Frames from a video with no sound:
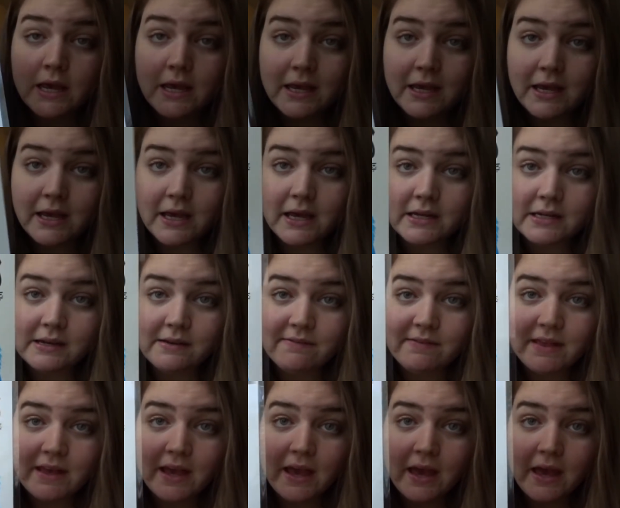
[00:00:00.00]
and if
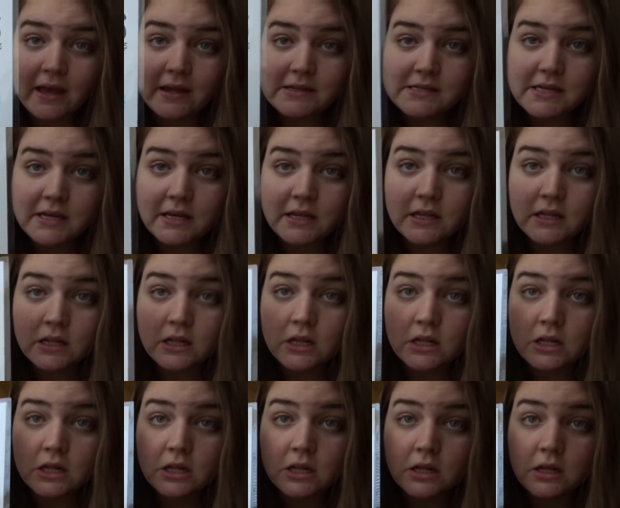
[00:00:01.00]
they get
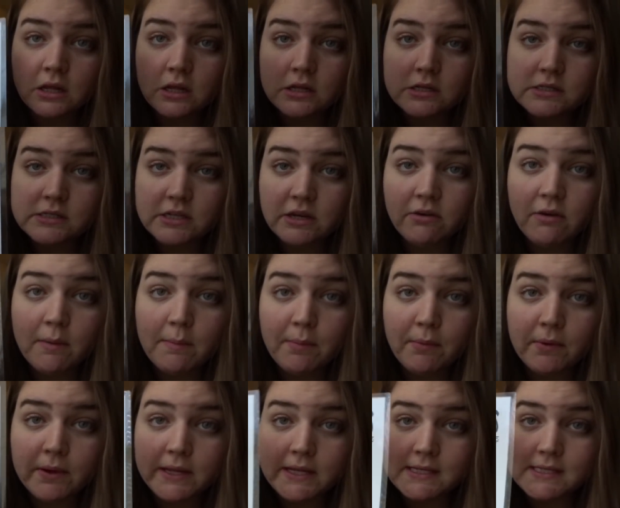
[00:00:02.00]
0
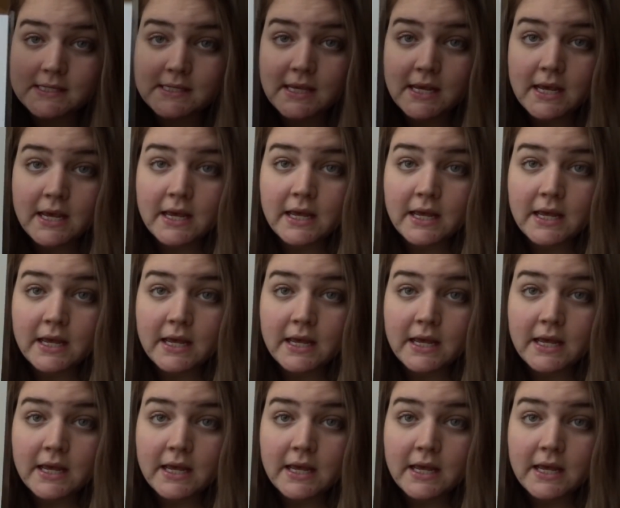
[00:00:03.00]
points,